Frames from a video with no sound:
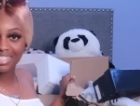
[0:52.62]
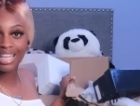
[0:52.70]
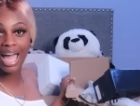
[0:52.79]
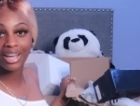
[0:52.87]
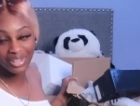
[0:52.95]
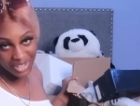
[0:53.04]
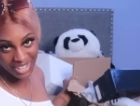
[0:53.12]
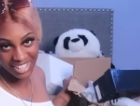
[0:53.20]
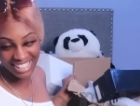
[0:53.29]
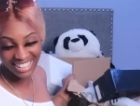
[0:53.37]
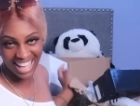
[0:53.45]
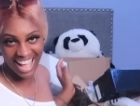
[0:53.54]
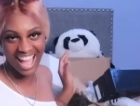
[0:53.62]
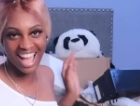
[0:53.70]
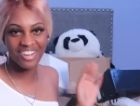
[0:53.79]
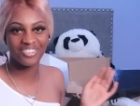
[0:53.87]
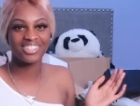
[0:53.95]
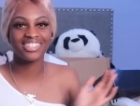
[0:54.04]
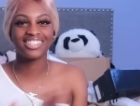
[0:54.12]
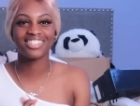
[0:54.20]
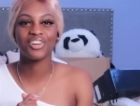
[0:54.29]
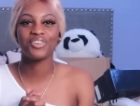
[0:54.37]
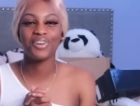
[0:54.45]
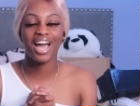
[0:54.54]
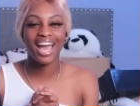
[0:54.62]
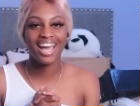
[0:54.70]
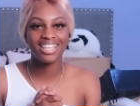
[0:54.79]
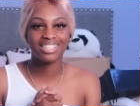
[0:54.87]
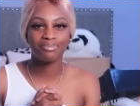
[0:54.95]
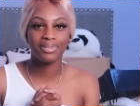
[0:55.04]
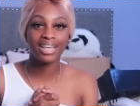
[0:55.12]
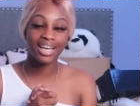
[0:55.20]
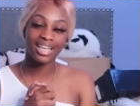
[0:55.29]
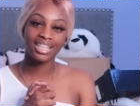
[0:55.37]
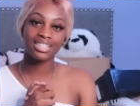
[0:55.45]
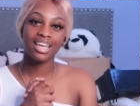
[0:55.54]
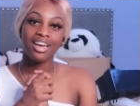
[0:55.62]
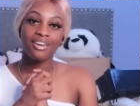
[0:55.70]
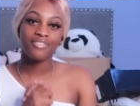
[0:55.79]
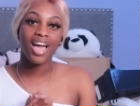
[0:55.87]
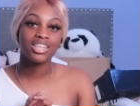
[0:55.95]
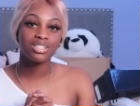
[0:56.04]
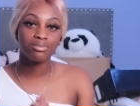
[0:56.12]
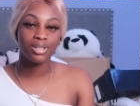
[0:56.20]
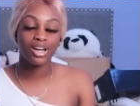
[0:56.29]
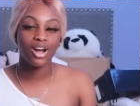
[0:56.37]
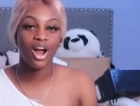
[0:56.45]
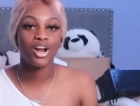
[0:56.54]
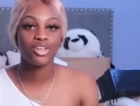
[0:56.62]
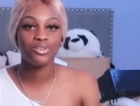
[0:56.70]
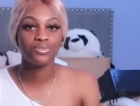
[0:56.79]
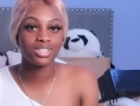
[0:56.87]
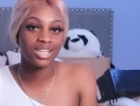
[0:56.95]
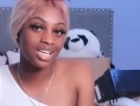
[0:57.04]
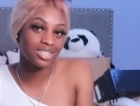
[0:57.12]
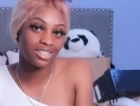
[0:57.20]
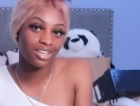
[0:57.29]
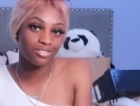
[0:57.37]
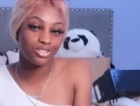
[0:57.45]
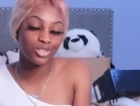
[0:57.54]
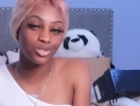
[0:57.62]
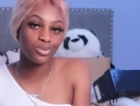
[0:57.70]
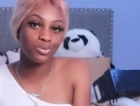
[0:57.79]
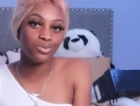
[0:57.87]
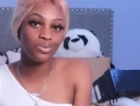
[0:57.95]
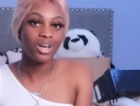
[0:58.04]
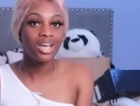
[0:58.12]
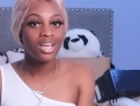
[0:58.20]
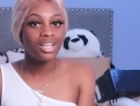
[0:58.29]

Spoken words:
designer that I want to show you guys because FashionPlug RU was nice enough to